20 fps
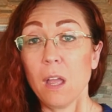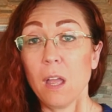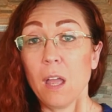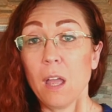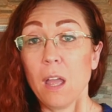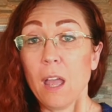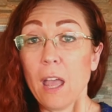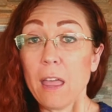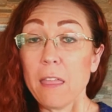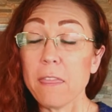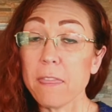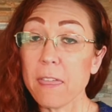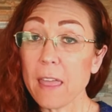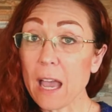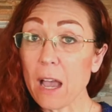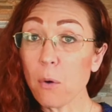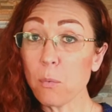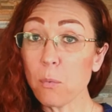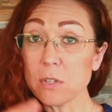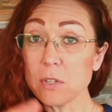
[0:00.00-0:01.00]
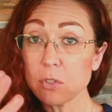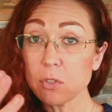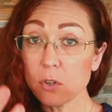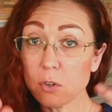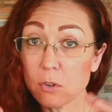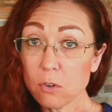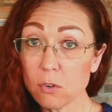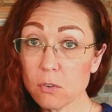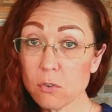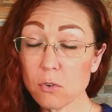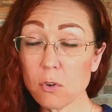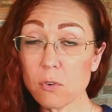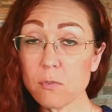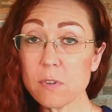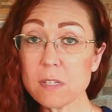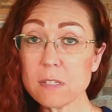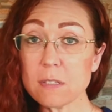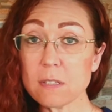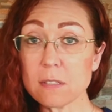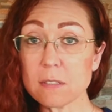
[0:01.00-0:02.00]
And that was her
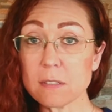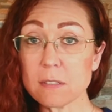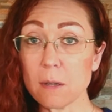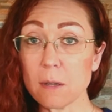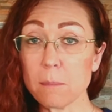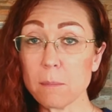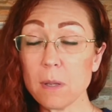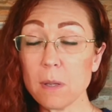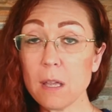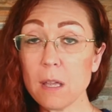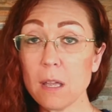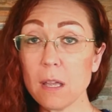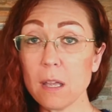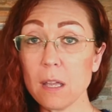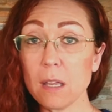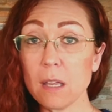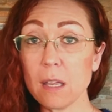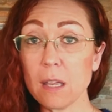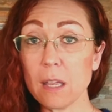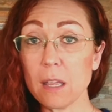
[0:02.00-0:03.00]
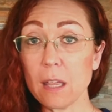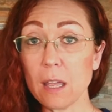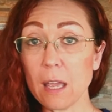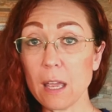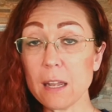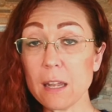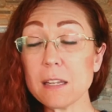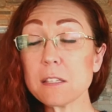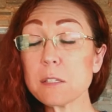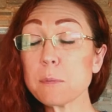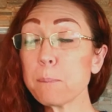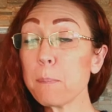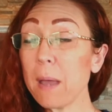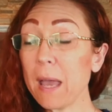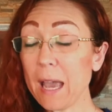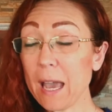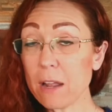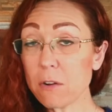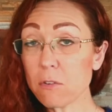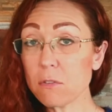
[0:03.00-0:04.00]
nervous system and its
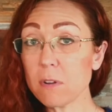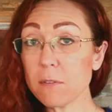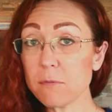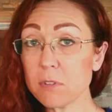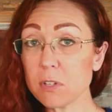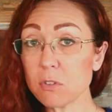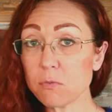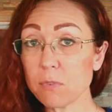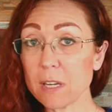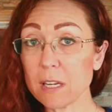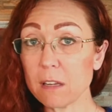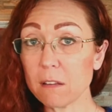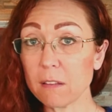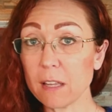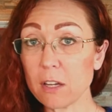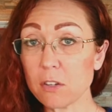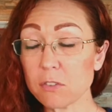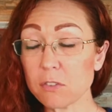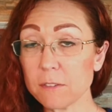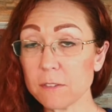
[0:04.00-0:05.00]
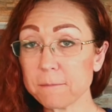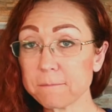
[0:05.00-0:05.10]
pattern of dysregulation.